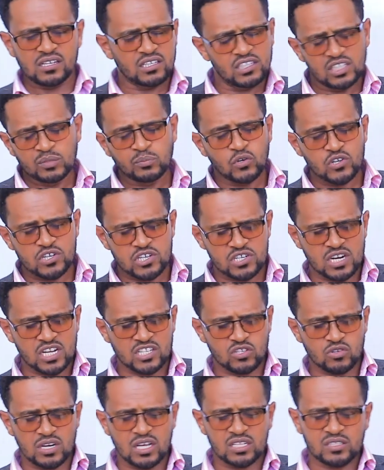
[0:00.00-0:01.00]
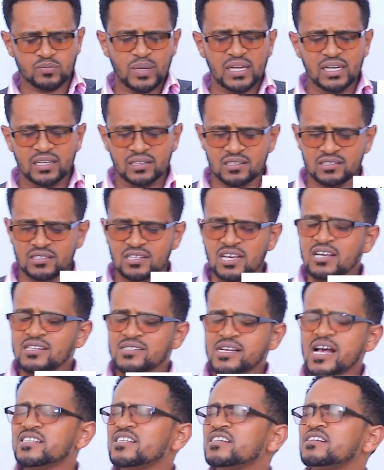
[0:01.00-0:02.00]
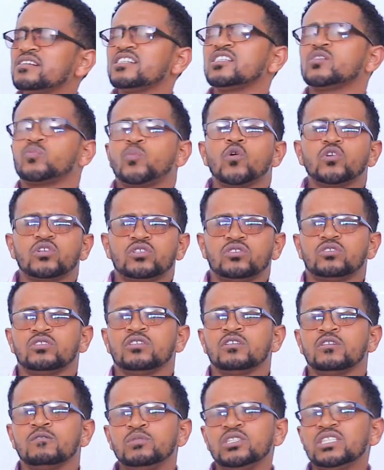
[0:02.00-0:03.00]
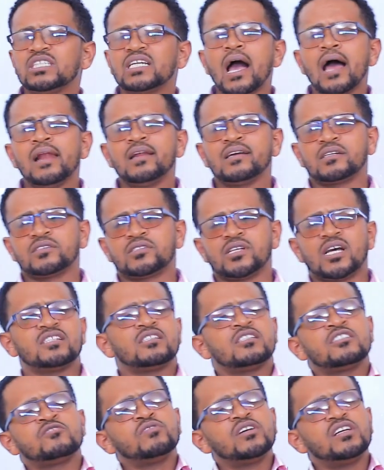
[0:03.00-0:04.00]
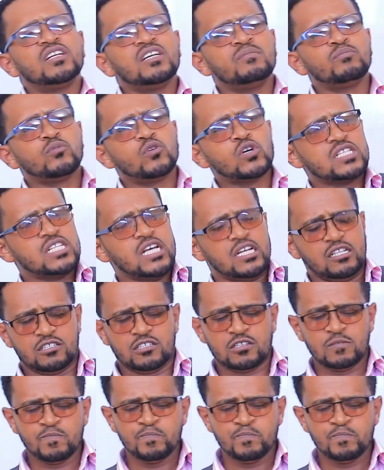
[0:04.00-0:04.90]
emotion as well as feelings. The other is sports. Physical exercise is very important.